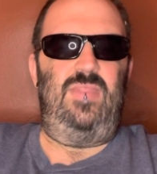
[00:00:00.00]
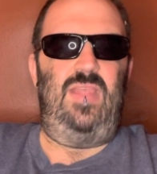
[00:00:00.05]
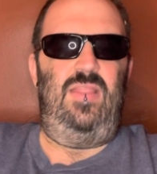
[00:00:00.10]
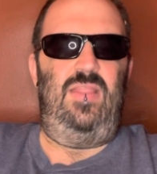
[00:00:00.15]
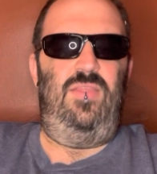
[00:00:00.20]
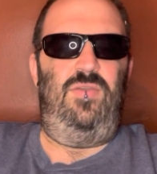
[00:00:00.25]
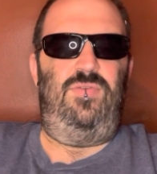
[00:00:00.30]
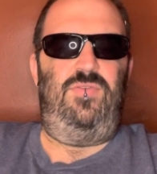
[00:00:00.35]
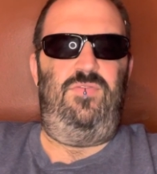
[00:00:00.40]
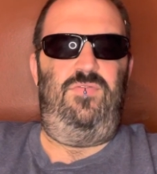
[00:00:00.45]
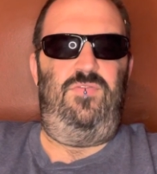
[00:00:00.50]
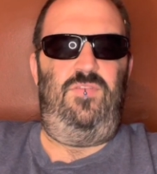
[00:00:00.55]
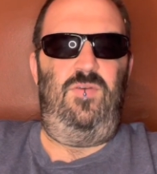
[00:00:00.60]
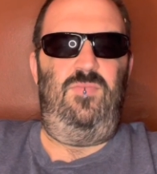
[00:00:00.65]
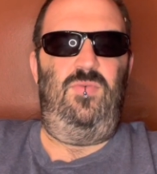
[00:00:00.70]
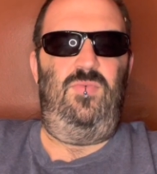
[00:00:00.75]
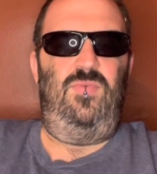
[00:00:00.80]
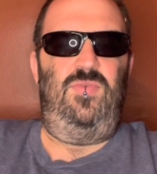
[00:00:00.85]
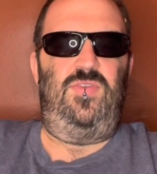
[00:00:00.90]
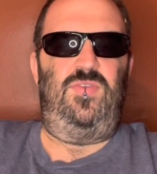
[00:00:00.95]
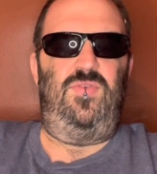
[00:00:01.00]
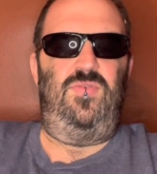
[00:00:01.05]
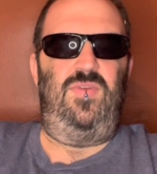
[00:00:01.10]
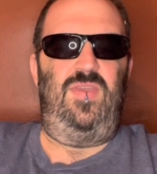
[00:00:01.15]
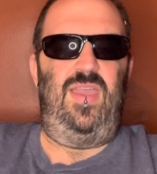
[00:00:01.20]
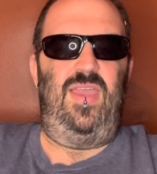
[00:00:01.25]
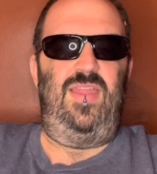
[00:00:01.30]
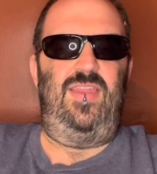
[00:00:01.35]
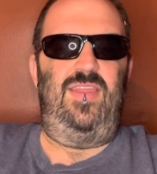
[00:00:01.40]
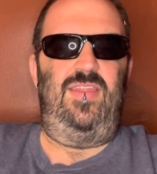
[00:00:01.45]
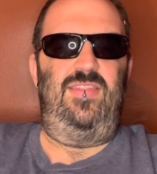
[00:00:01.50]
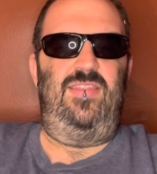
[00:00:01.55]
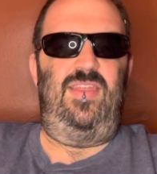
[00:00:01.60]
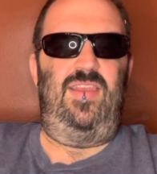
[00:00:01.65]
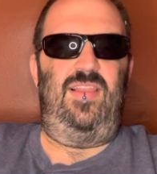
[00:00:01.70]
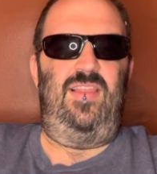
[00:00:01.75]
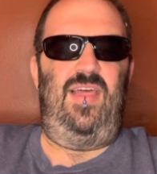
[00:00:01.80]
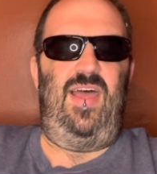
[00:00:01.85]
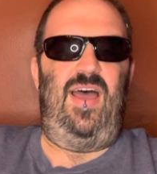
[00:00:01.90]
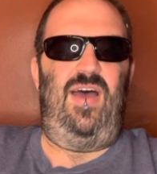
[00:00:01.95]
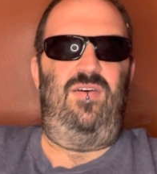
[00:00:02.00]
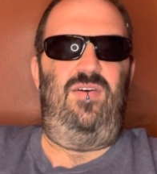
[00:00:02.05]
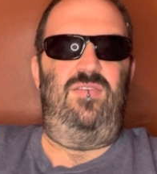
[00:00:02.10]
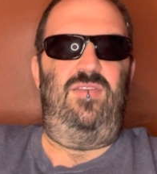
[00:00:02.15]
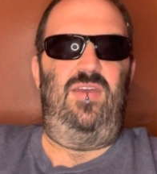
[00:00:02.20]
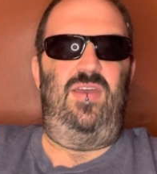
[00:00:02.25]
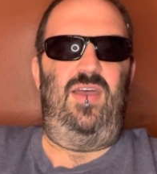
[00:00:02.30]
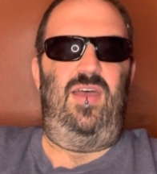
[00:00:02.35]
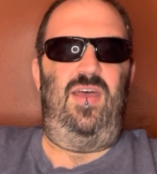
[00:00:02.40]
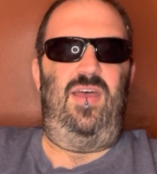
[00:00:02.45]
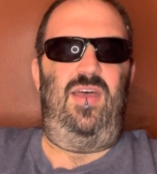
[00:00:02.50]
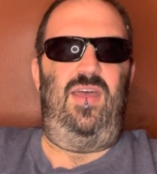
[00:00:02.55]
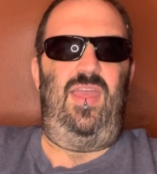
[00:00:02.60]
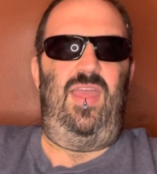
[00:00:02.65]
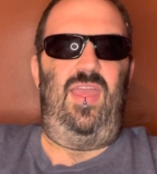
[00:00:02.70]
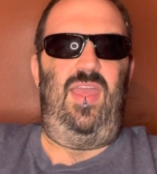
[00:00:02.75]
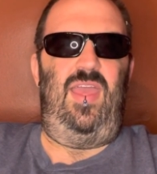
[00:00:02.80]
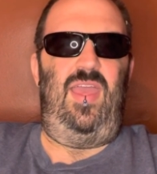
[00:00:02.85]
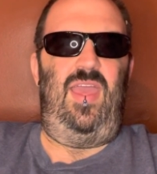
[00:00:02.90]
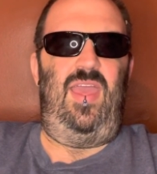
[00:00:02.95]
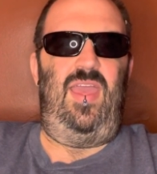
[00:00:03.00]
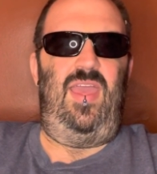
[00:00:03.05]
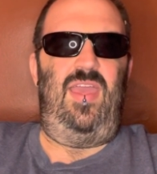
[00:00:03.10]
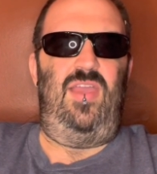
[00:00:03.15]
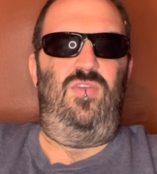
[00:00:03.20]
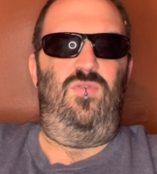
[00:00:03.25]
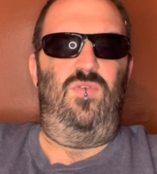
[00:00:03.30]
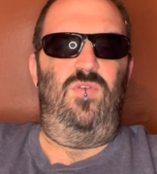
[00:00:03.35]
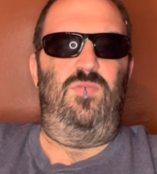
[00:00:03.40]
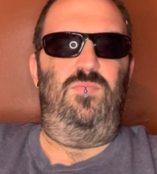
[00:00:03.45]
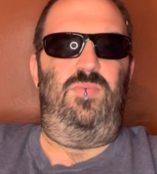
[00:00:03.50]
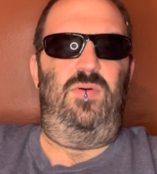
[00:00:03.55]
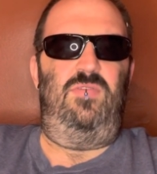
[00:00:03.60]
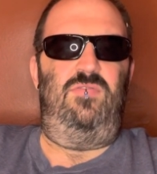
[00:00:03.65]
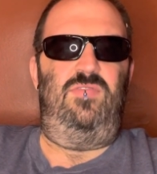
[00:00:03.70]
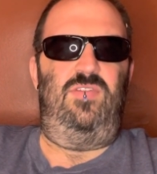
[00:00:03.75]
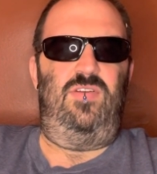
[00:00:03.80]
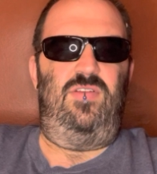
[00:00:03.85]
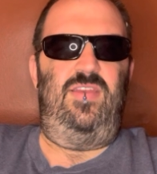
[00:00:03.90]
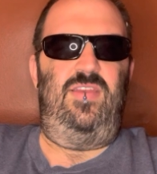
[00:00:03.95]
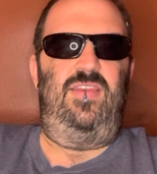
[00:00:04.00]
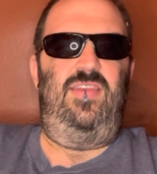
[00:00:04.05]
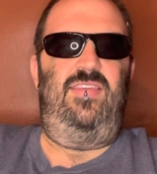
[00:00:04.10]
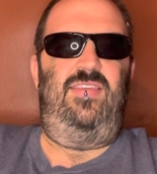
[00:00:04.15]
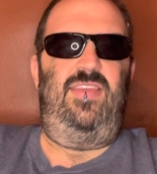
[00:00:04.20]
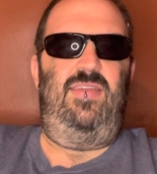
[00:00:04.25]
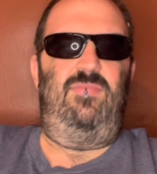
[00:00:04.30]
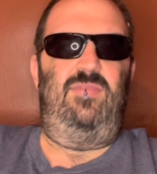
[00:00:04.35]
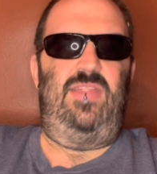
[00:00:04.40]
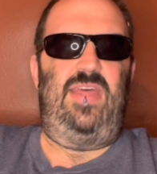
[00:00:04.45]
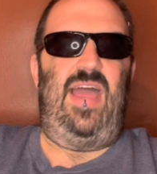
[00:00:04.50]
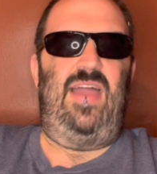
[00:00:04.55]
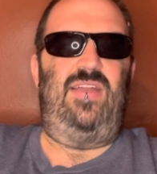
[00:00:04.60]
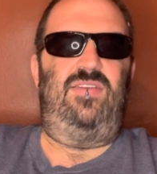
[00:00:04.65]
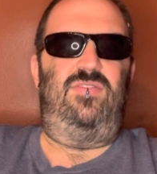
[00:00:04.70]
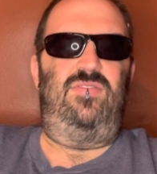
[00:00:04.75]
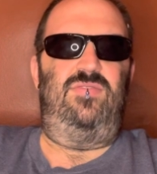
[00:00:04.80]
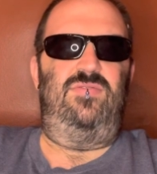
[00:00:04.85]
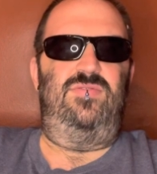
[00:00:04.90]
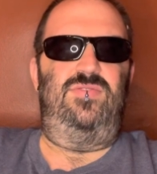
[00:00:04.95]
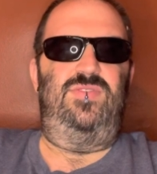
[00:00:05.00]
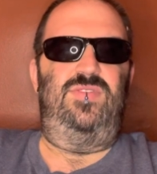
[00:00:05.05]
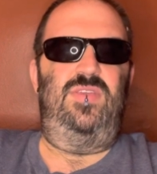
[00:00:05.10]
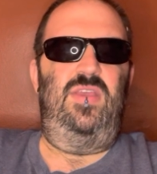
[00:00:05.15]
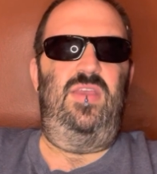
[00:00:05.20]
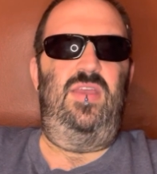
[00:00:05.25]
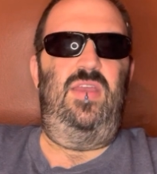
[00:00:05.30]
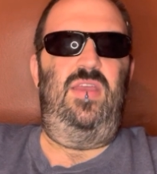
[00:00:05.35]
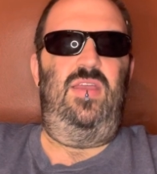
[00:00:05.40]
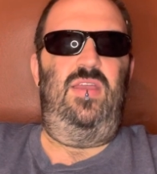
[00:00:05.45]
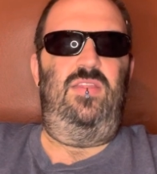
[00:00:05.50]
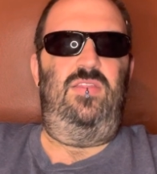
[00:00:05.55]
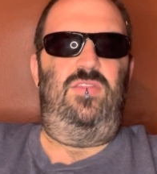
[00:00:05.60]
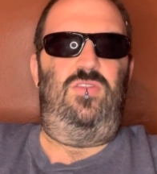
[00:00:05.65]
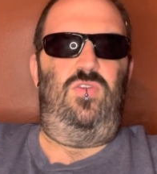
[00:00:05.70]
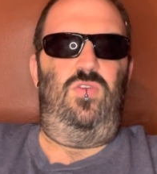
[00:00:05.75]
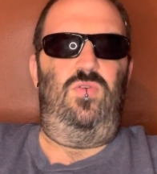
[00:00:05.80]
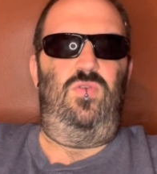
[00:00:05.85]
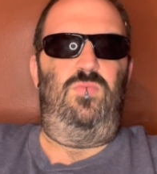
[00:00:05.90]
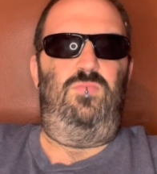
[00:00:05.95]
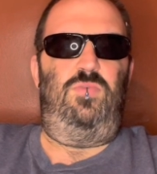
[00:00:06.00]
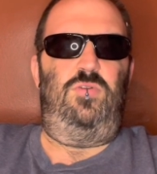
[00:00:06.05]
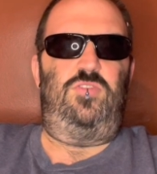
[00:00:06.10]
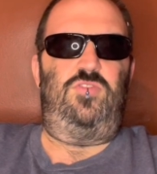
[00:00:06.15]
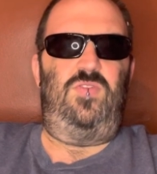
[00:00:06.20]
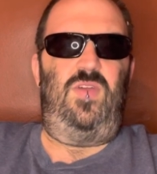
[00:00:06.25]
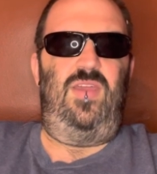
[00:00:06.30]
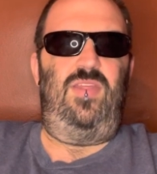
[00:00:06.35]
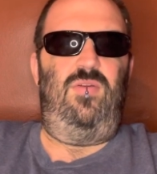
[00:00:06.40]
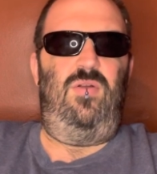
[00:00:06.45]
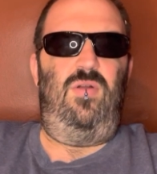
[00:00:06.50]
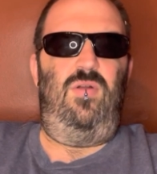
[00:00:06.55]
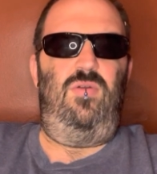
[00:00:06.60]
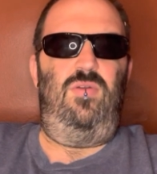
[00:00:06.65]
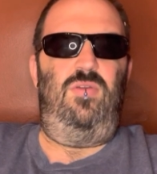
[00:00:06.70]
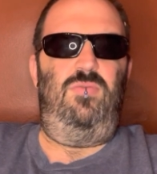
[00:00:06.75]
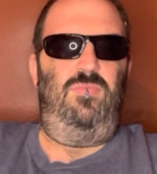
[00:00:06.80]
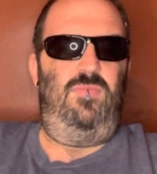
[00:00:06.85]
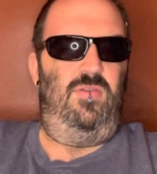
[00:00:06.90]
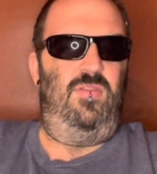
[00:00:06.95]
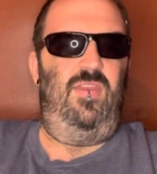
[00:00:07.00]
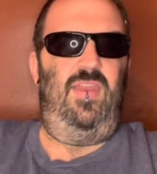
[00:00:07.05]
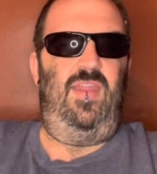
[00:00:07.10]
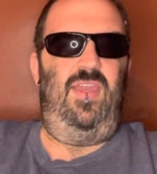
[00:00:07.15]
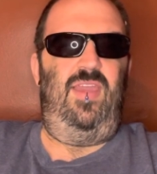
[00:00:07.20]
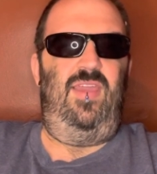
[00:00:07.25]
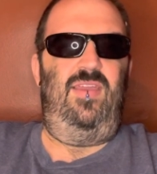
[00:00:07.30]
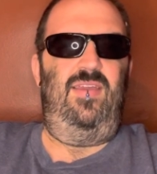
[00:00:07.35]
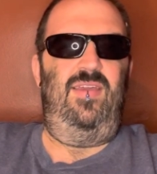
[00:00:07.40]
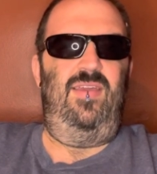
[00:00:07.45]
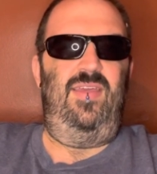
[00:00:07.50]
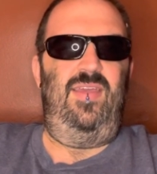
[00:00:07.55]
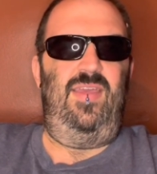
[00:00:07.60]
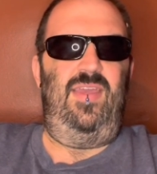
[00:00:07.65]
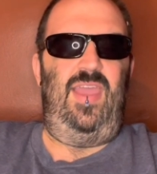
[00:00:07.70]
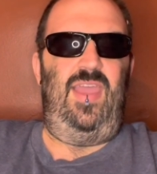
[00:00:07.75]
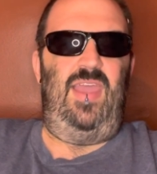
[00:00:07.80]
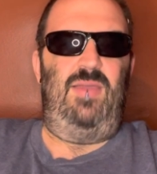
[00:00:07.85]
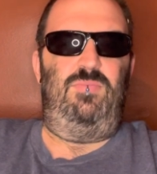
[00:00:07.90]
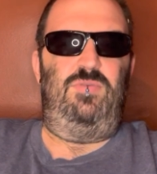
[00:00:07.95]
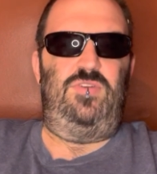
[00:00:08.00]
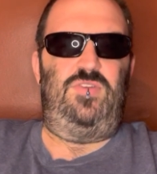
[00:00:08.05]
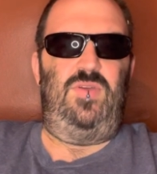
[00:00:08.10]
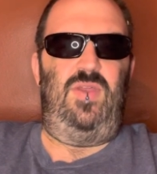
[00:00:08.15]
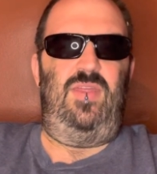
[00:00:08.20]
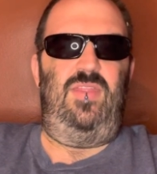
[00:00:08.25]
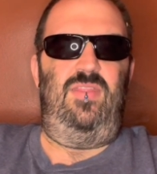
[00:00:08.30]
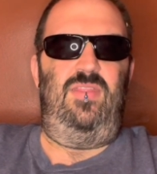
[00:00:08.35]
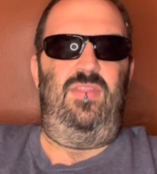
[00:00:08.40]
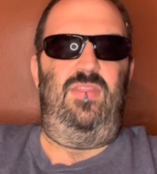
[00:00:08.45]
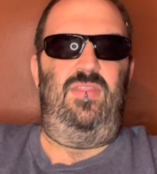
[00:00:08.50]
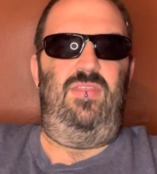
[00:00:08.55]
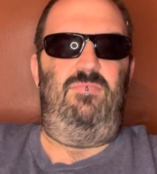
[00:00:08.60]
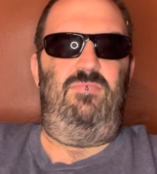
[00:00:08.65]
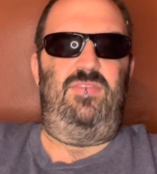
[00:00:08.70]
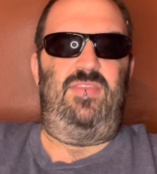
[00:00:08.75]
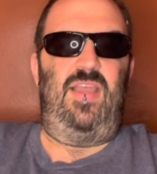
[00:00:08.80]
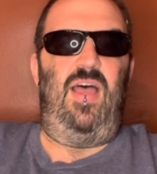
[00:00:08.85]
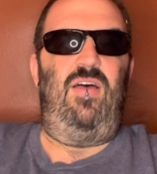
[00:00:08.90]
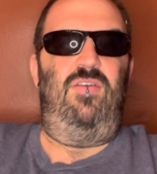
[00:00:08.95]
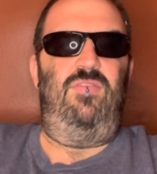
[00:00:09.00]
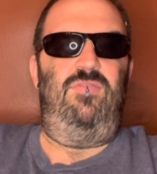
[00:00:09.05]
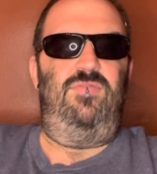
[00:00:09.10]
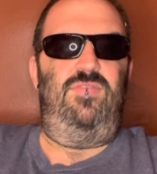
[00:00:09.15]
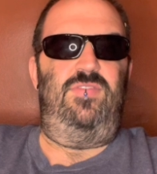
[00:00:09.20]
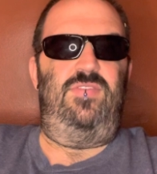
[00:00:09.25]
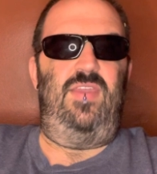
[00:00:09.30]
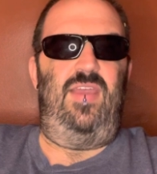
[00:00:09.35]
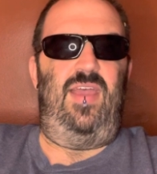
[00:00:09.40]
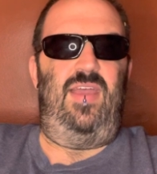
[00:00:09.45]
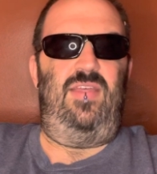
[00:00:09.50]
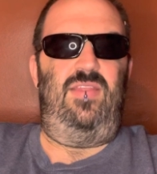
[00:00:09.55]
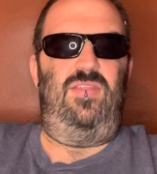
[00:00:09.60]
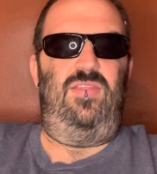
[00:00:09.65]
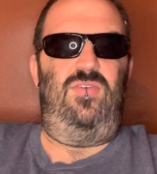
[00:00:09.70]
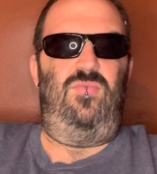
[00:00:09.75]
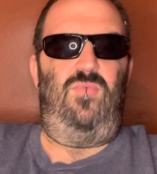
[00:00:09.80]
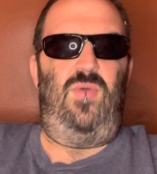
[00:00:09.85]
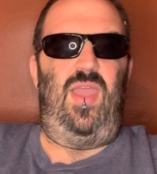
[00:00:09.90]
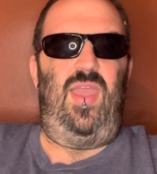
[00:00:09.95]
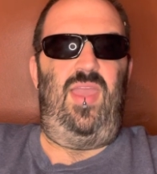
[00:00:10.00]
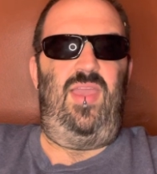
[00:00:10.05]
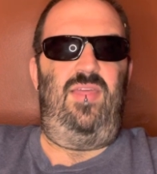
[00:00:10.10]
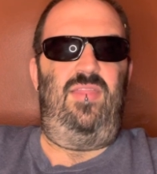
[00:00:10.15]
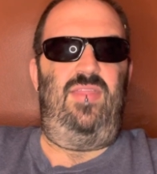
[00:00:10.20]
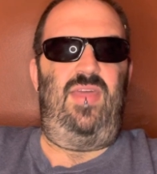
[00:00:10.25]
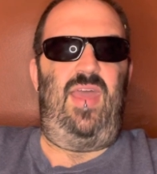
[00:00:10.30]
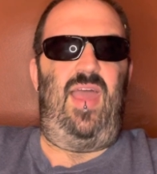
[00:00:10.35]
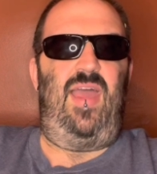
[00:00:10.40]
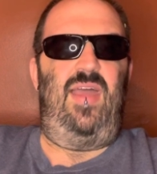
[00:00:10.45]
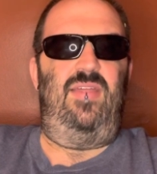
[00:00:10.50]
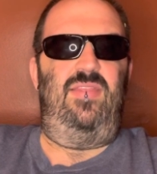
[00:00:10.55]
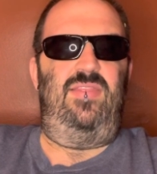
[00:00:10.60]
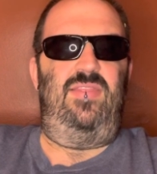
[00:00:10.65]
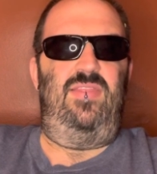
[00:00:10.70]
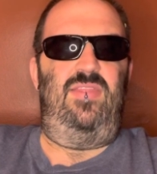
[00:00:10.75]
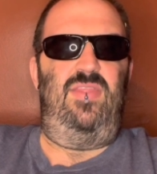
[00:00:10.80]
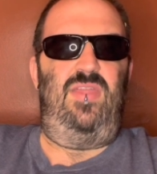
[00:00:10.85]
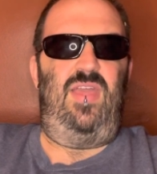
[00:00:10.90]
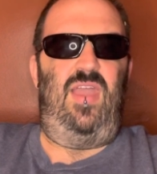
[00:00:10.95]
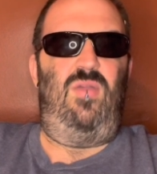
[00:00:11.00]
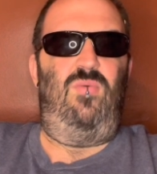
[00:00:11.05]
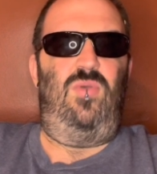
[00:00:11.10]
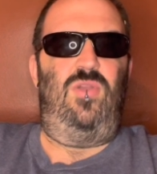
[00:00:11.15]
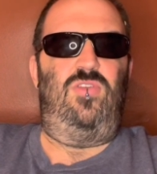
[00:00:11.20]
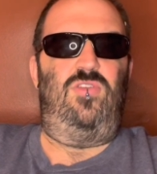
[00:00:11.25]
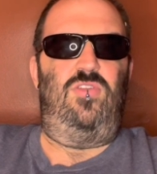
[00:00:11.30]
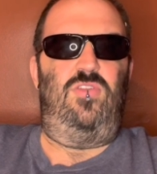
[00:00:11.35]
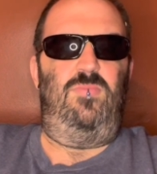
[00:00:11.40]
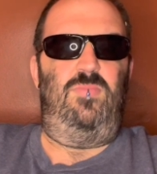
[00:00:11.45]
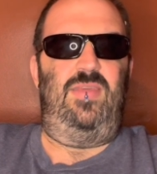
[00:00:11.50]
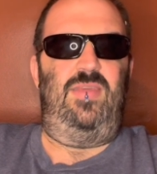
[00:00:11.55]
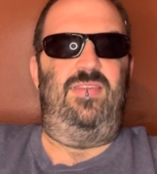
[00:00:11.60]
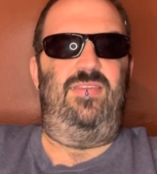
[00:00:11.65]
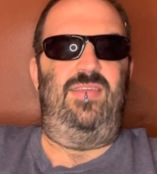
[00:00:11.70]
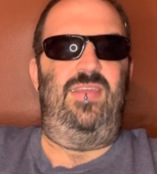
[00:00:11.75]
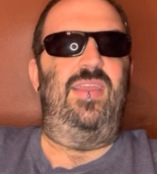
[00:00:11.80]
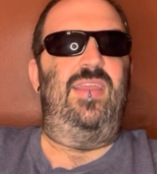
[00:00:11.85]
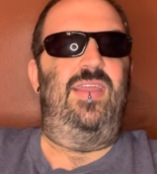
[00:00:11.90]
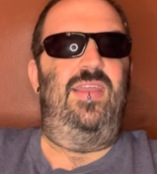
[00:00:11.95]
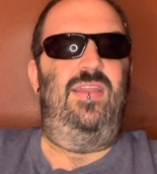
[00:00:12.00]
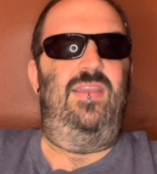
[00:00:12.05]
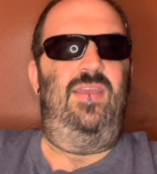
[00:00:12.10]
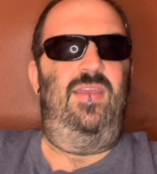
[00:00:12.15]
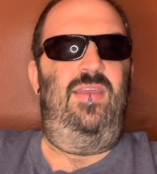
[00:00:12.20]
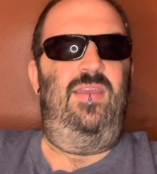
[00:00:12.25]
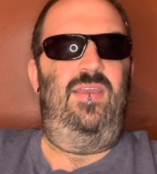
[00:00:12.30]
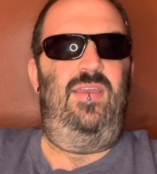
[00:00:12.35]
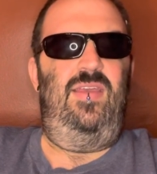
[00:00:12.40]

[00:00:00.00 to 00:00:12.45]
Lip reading: there's a film that was created that allowed a group of learning disabled actors to portray their own community and portray themselves the way that they wish to be seen,